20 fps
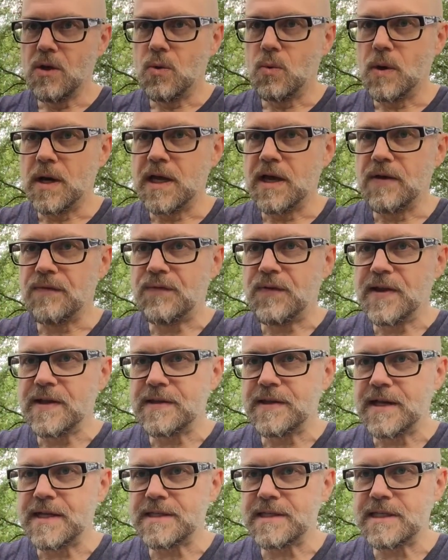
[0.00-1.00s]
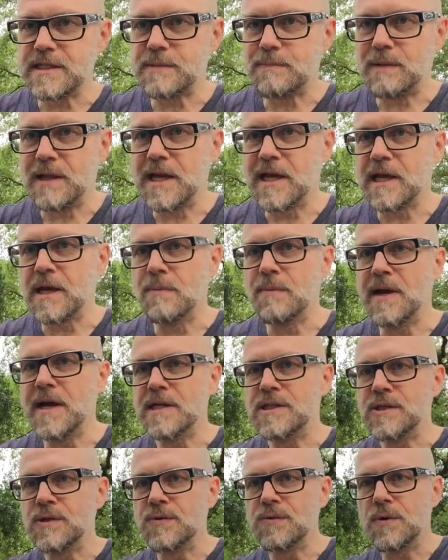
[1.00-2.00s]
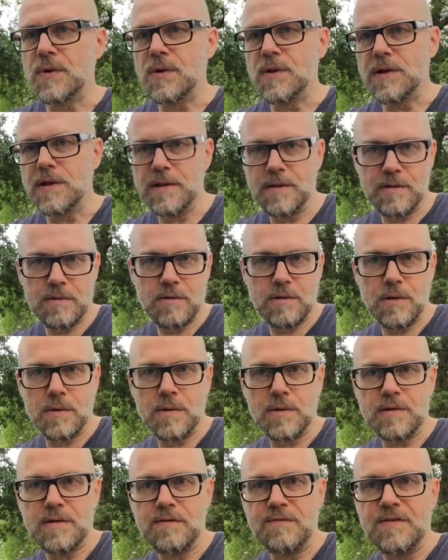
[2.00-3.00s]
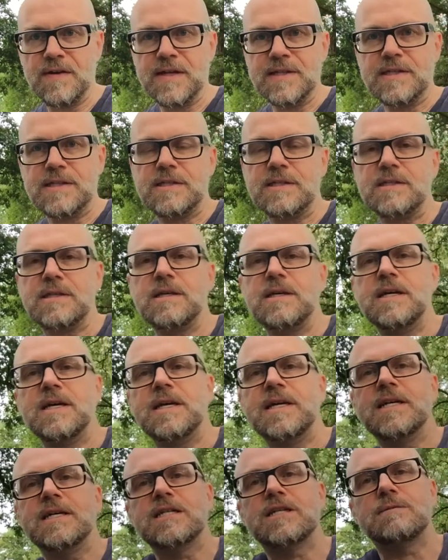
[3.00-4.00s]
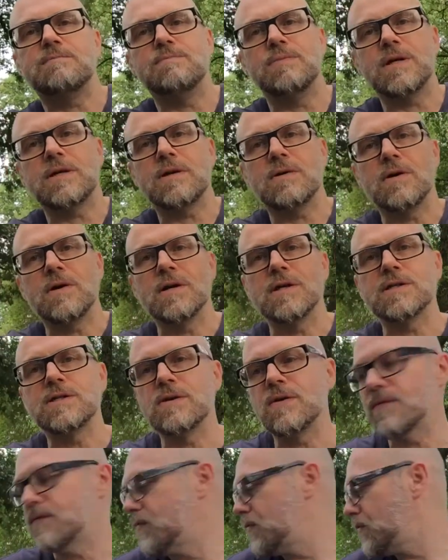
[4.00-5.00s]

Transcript: Why I think that is playing a major role in current events is because of